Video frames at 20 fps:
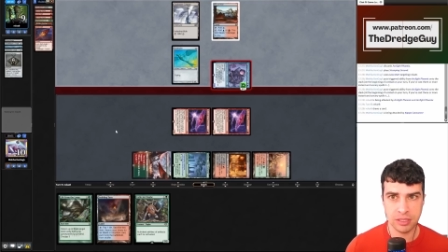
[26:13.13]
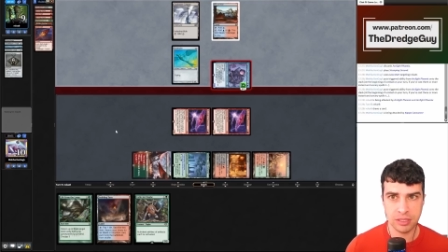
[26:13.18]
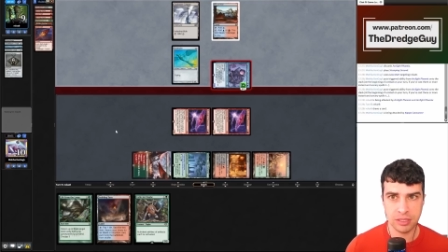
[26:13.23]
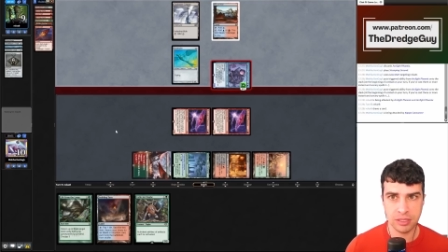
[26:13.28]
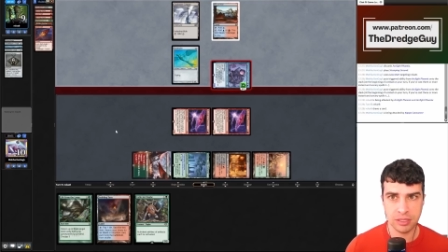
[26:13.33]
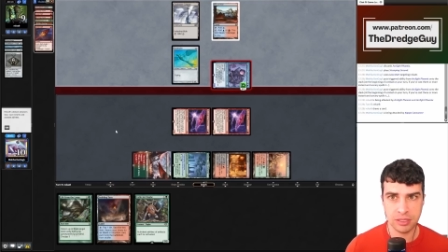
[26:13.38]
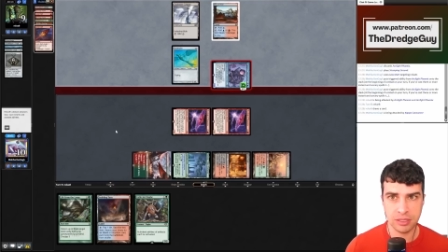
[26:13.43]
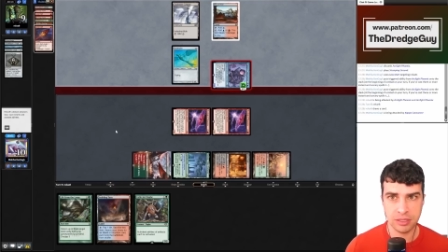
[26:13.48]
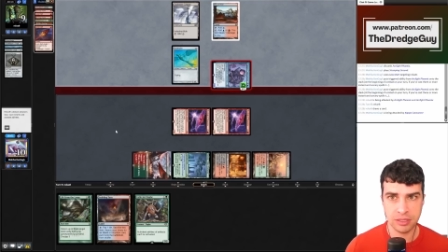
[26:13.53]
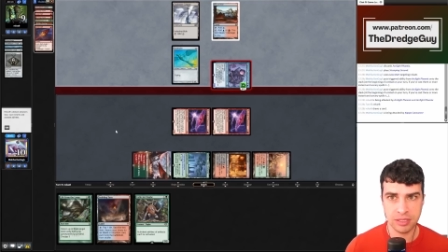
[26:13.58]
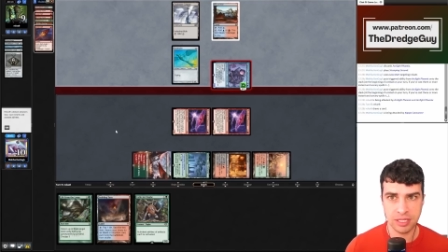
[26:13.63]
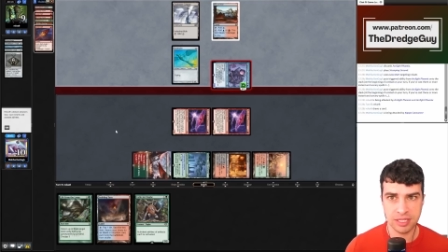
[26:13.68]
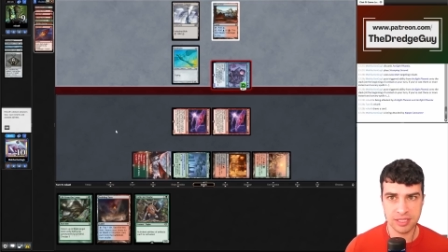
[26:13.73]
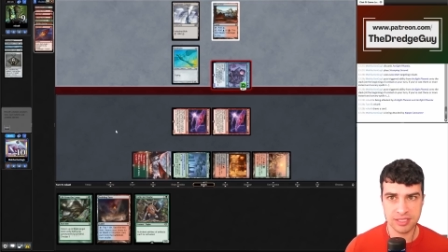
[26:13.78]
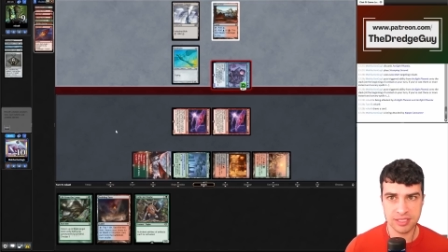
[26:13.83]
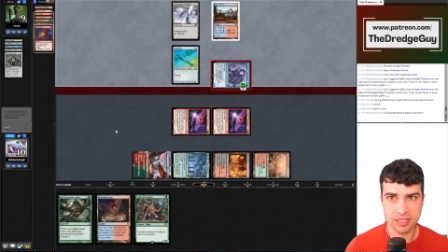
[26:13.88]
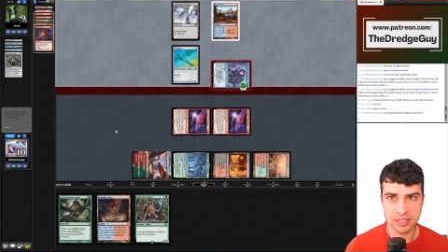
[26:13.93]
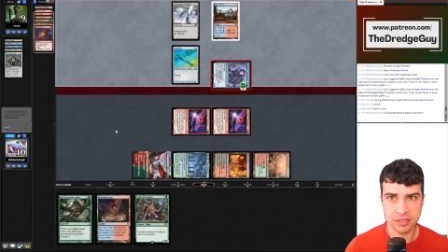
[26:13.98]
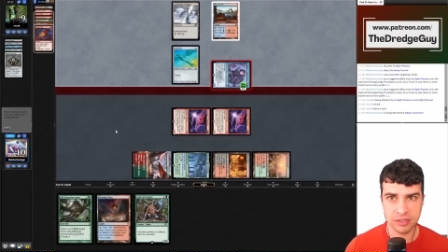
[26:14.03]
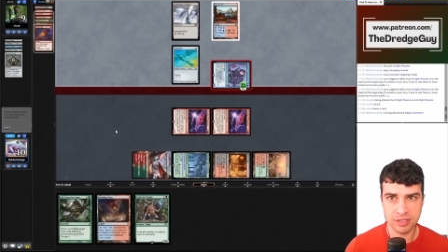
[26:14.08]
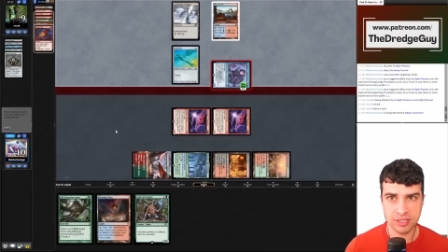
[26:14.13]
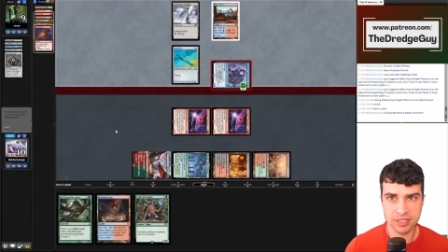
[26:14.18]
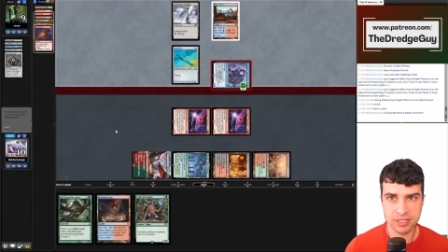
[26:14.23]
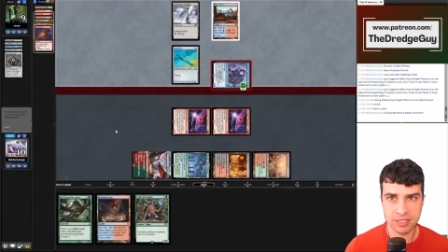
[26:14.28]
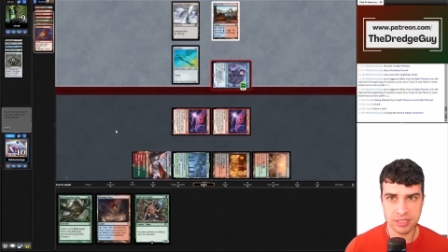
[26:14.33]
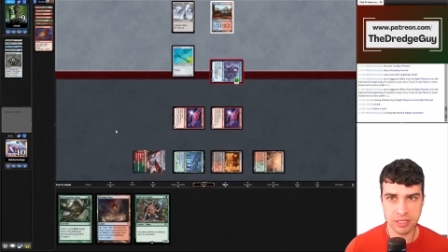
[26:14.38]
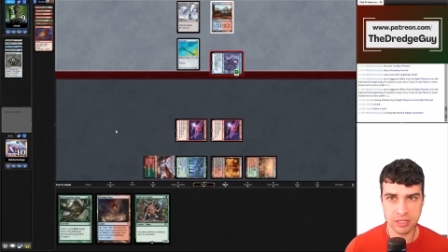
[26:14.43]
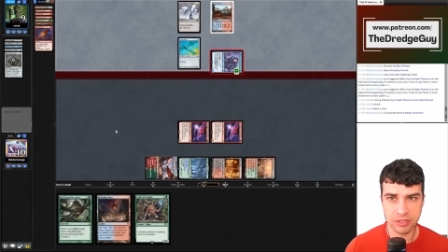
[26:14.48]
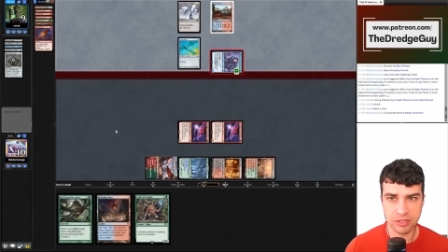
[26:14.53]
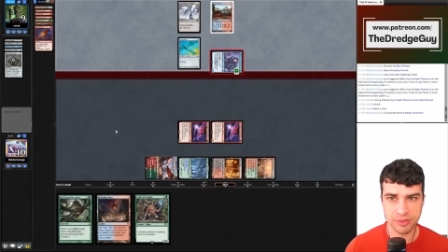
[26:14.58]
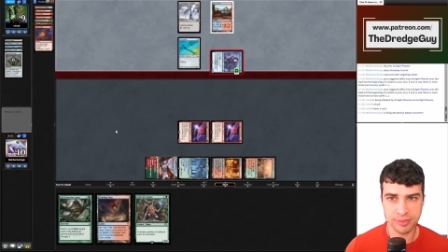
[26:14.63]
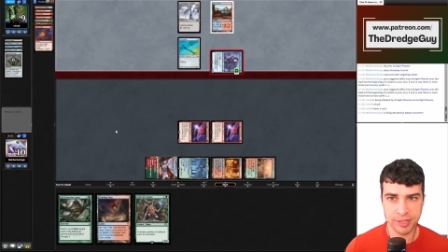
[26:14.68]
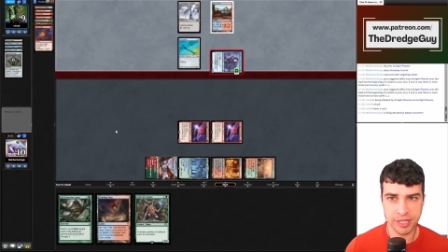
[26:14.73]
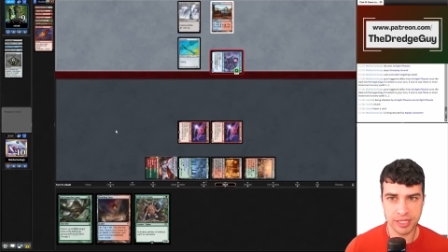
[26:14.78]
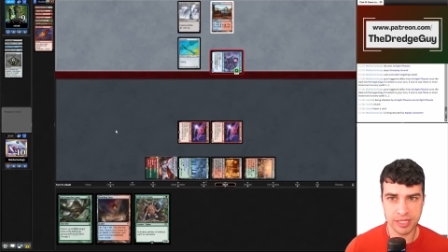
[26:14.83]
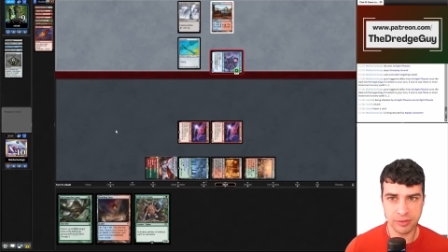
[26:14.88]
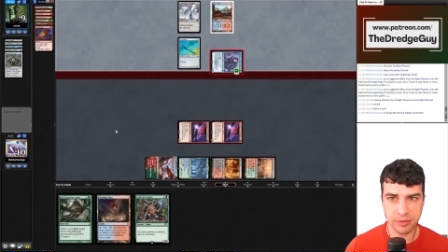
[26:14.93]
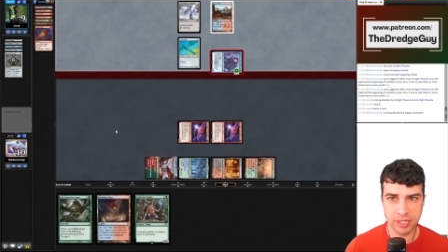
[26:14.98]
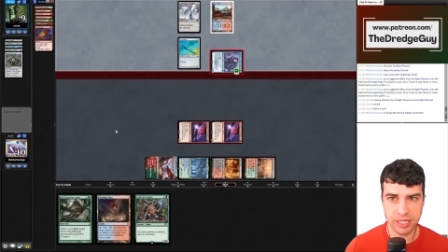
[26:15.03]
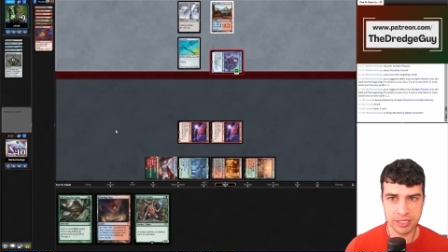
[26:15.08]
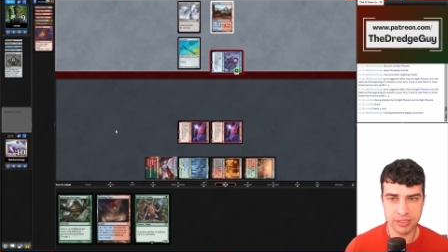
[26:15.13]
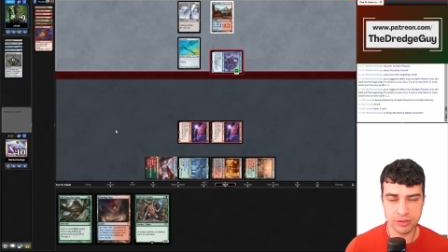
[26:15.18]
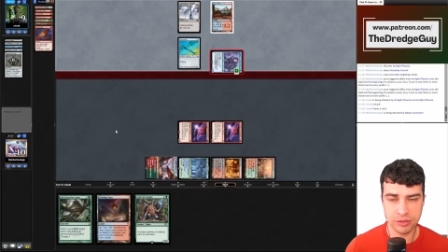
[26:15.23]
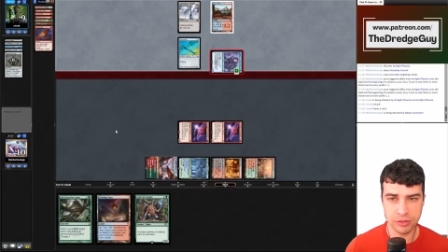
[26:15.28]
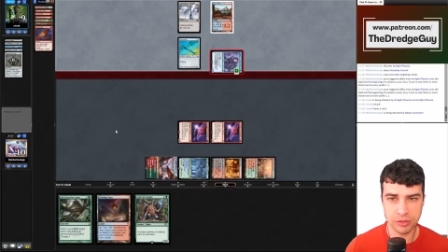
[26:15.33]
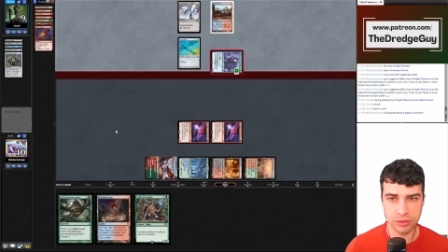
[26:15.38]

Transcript: Darksteel Citadel's mana, right?